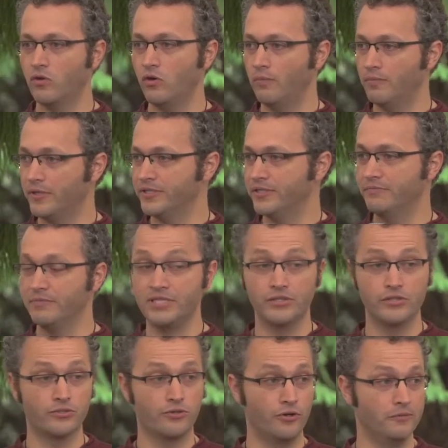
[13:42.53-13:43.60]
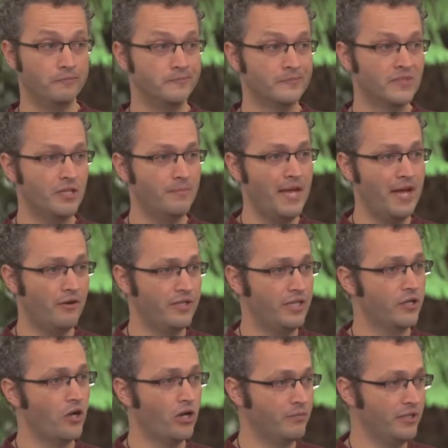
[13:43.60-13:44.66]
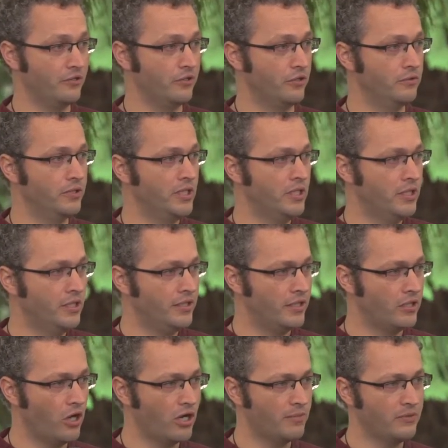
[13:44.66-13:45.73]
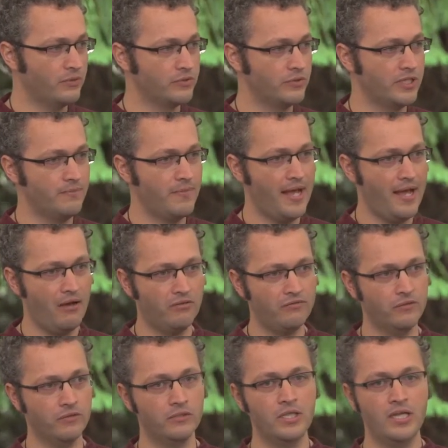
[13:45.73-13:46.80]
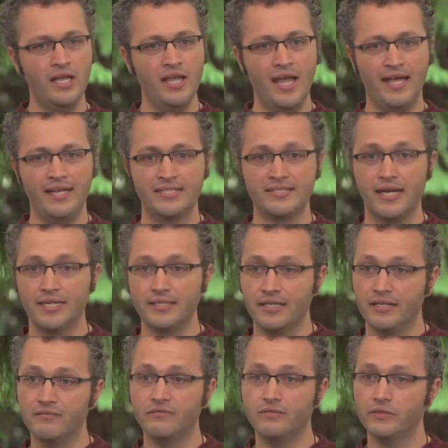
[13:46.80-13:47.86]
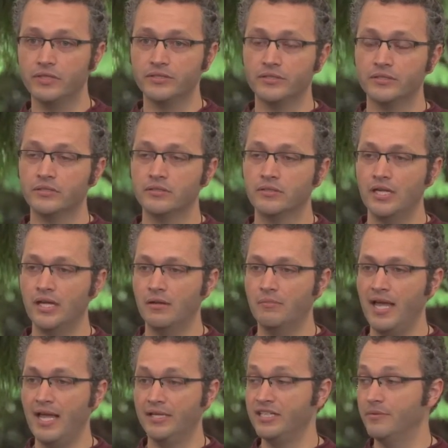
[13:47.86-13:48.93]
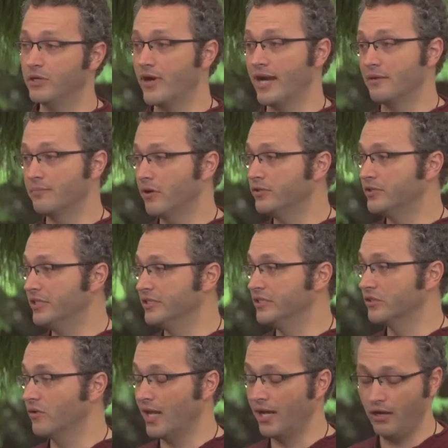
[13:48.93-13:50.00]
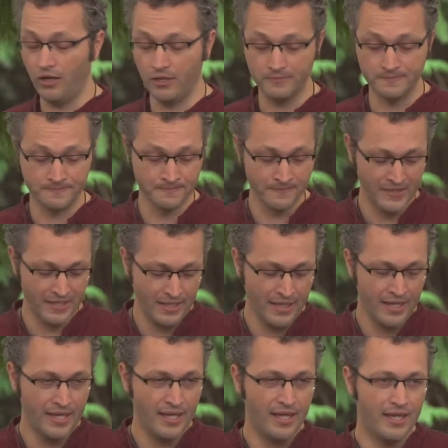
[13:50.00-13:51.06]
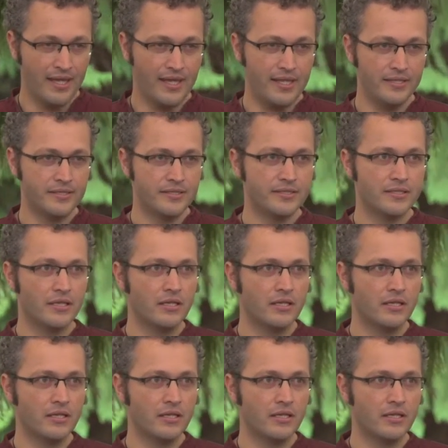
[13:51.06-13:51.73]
corporates and business grew, the power of the economy grew the economy was really powerful, and it's starting to influence um, our democratic processes quite a lot. And